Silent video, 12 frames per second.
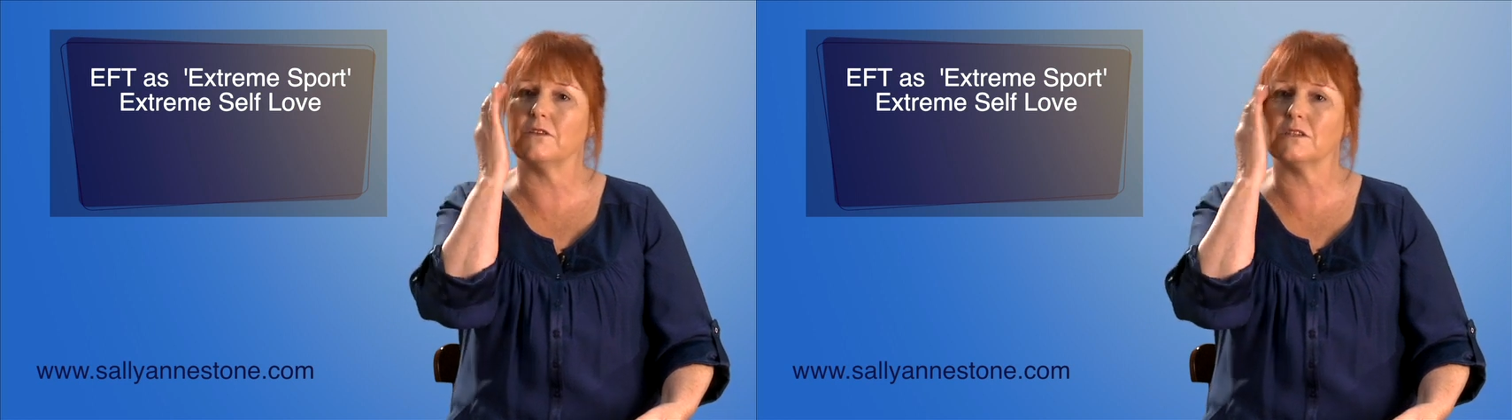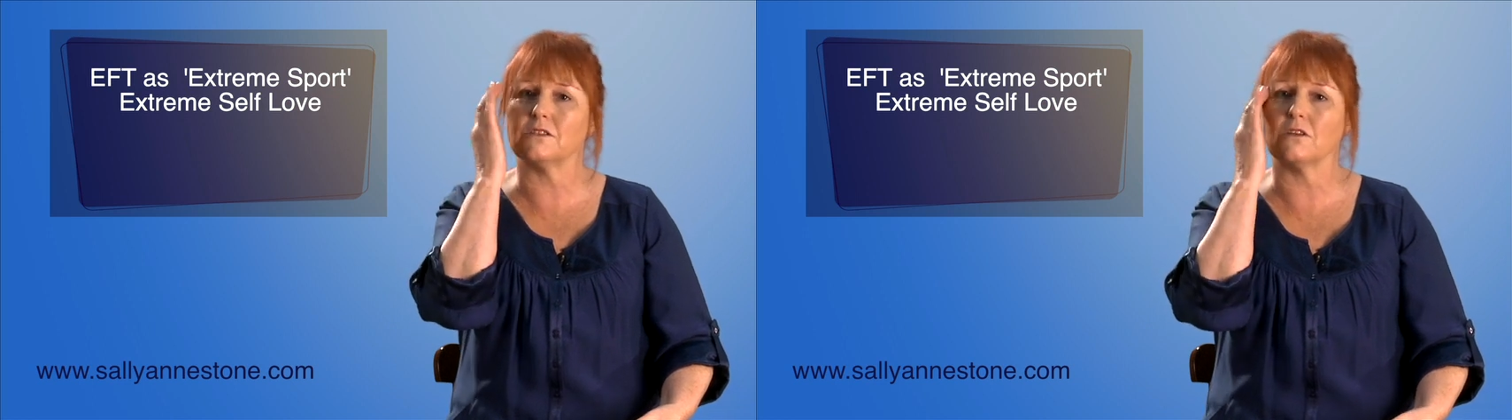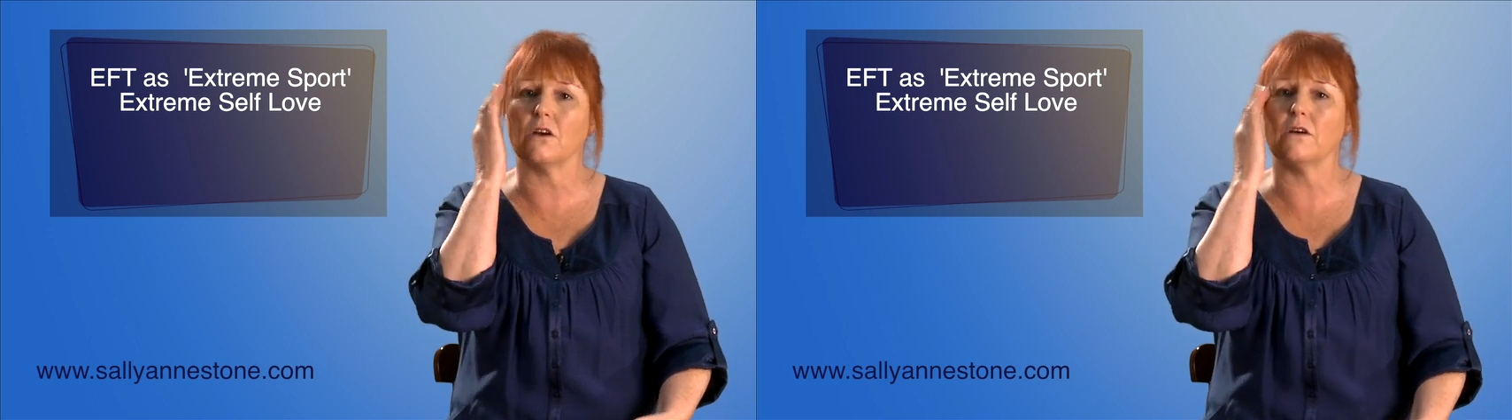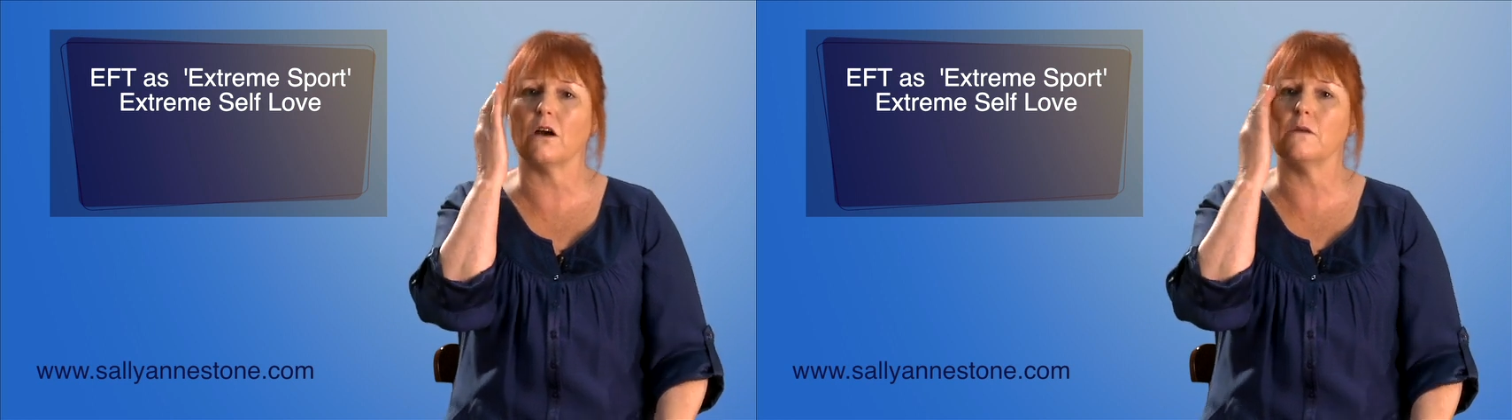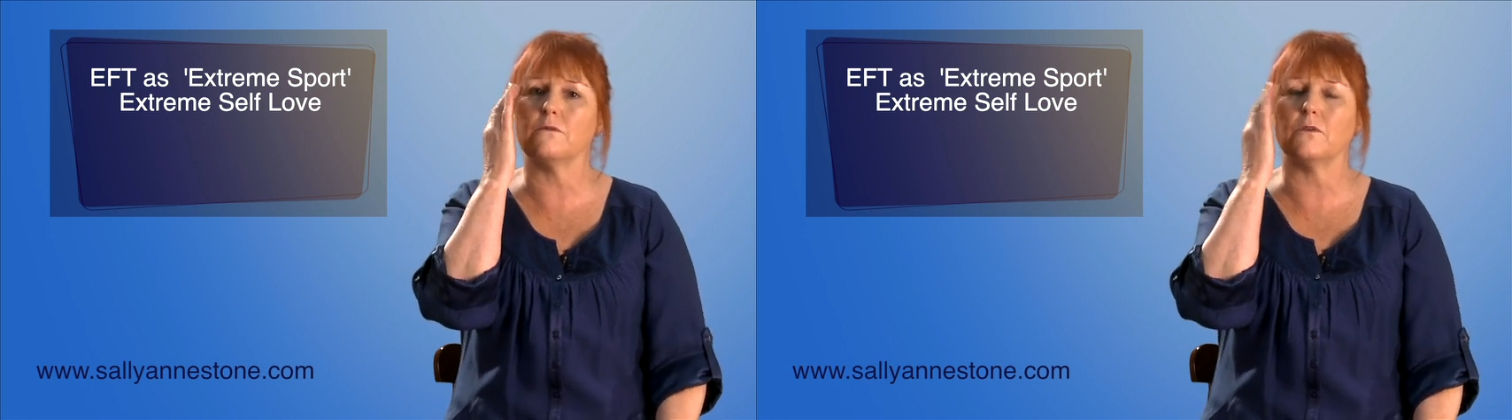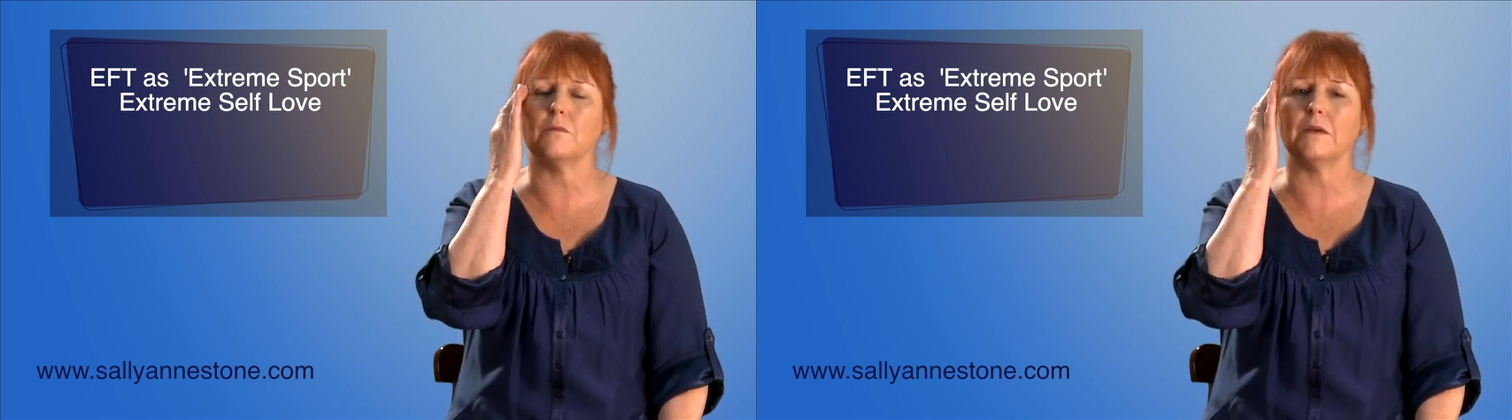there's no
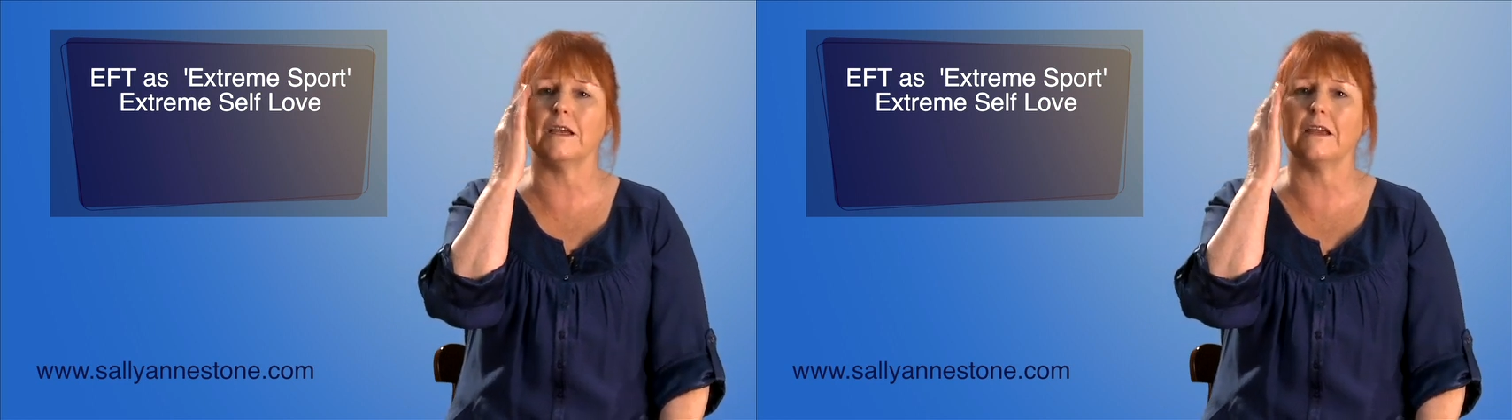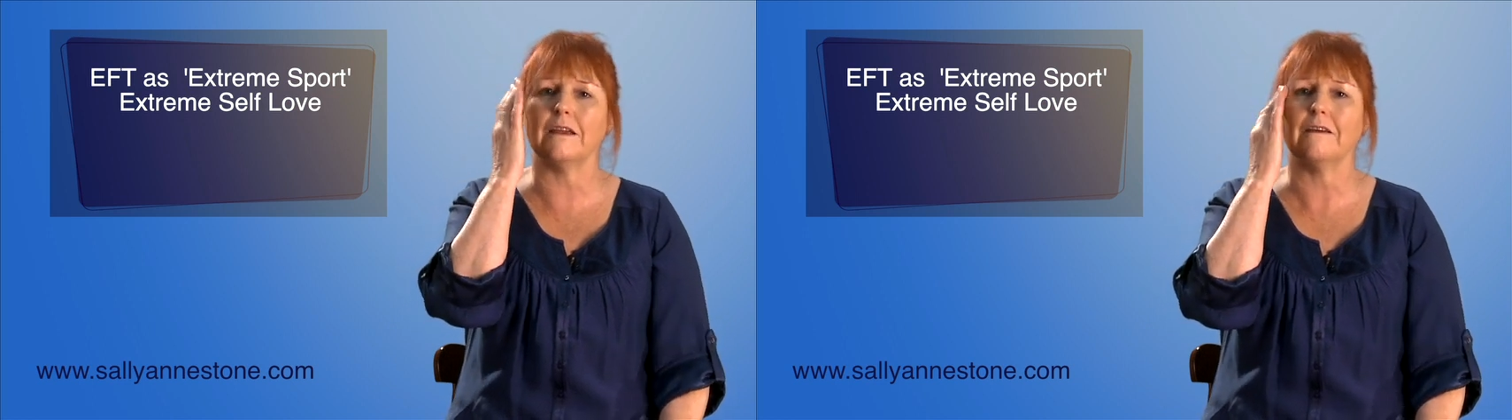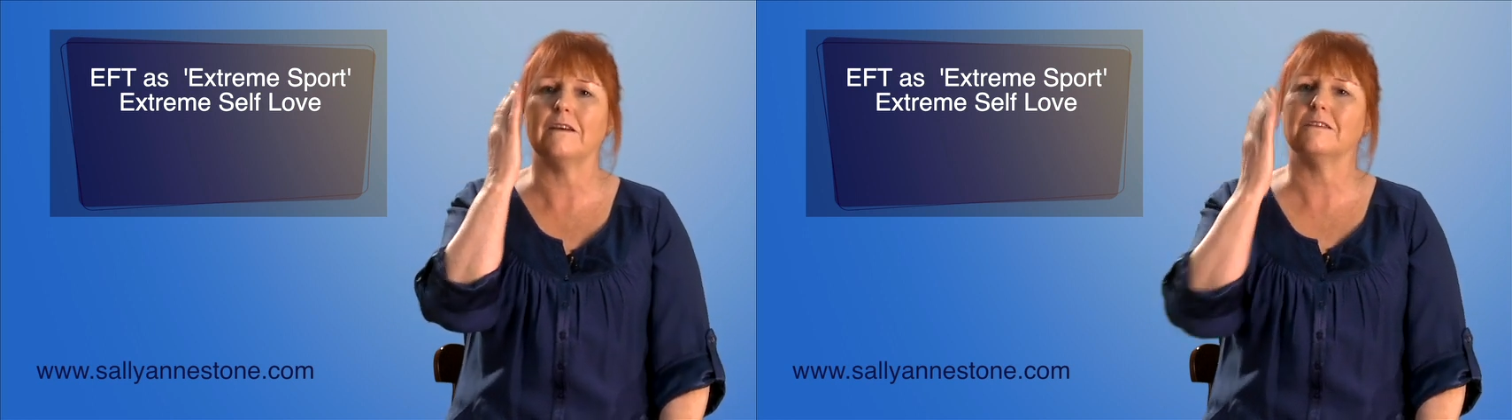hope for me,